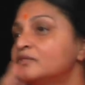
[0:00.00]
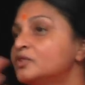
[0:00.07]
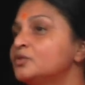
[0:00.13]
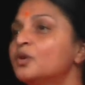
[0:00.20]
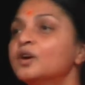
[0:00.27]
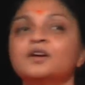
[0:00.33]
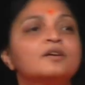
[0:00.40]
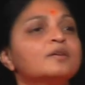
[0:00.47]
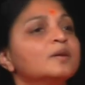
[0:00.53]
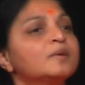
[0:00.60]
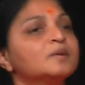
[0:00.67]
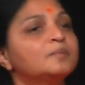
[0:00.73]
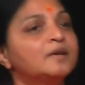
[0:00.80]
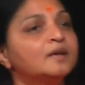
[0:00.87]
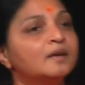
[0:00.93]
Do you all agree
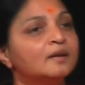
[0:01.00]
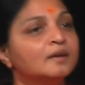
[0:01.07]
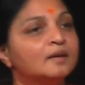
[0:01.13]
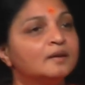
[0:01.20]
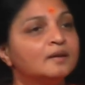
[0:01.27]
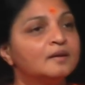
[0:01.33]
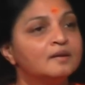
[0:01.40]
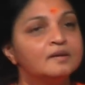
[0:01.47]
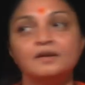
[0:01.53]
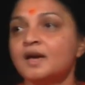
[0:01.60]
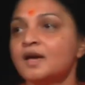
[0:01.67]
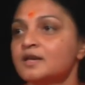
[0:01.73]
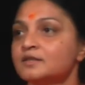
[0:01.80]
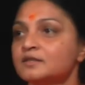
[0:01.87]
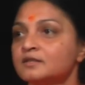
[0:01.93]
with me?
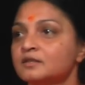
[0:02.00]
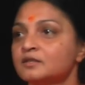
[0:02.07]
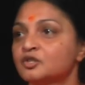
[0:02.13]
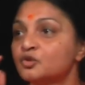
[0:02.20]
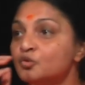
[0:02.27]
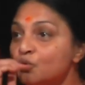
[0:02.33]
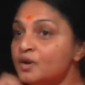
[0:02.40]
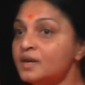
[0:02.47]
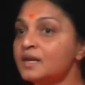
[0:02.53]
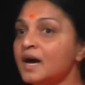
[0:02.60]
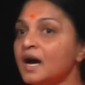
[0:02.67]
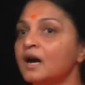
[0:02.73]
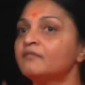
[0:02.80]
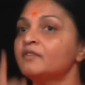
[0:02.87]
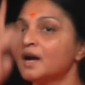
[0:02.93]
Yes. True
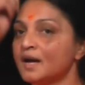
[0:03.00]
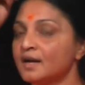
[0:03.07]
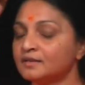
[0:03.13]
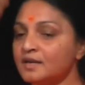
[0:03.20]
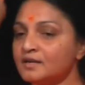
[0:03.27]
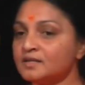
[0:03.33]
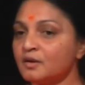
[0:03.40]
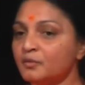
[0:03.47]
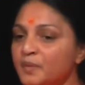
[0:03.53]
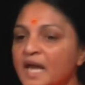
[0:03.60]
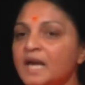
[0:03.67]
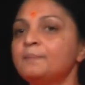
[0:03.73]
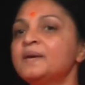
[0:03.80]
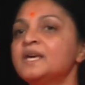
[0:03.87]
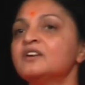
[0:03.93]
love, there is a
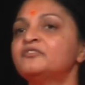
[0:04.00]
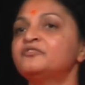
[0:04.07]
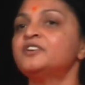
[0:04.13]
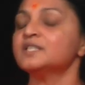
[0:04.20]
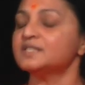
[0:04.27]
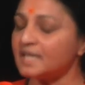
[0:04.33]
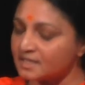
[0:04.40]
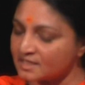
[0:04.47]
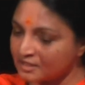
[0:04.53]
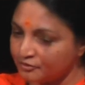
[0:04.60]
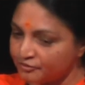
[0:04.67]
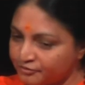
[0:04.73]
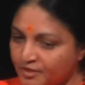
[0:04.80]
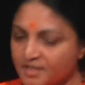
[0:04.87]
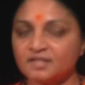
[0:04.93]
well-being first. That's the
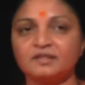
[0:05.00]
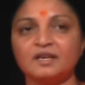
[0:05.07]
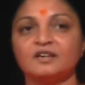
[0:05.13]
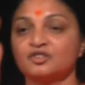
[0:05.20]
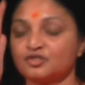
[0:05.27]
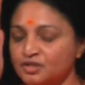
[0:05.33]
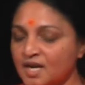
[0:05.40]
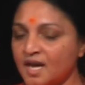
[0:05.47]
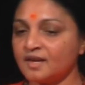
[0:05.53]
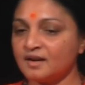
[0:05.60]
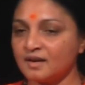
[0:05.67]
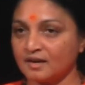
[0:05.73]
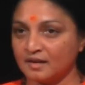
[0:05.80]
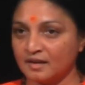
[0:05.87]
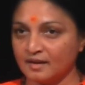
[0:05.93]
first thing,
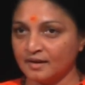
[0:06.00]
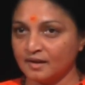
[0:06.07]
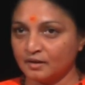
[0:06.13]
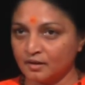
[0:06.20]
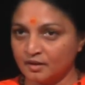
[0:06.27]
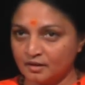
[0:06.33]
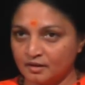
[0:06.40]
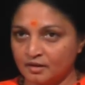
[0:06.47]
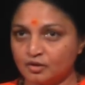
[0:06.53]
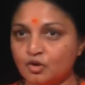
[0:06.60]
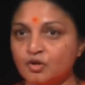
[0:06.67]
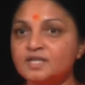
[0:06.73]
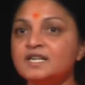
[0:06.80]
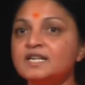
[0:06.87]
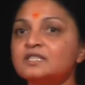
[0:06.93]
Shreya.
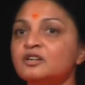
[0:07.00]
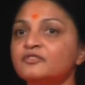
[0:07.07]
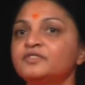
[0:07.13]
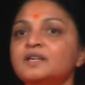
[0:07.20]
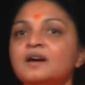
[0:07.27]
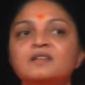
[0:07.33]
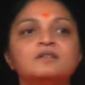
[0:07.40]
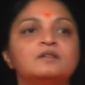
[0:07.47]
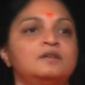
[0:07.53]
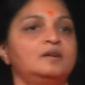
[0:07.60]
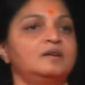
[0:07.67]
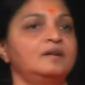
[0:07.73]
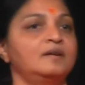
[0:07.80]
Goodness of the other.